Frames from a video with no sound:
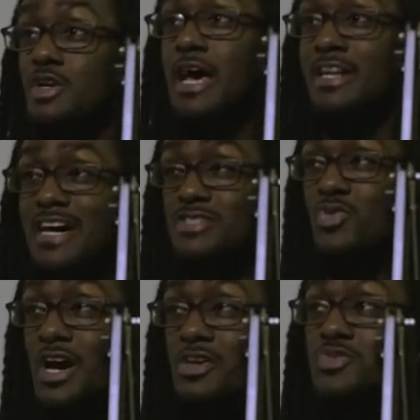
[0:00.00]
No,
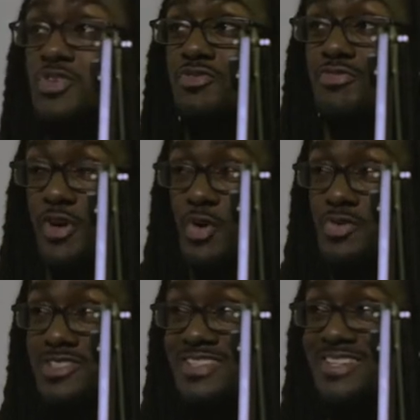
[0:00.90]
that's why you should
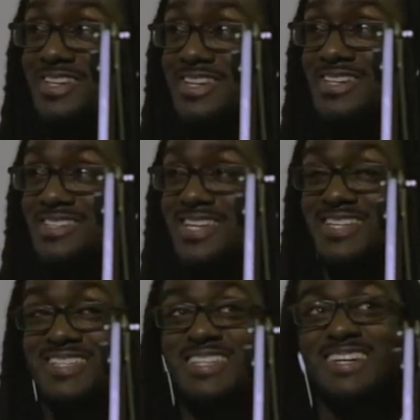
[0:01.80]
vote,
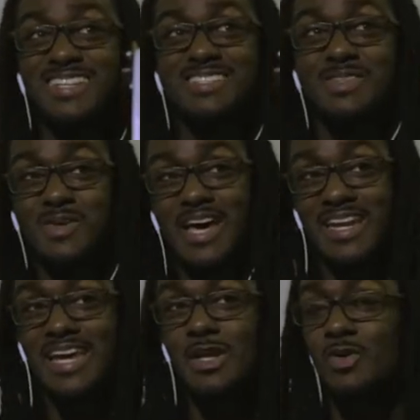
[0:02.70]
so
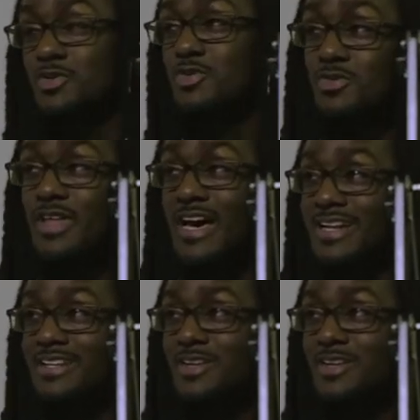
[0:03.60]
that they don't do that.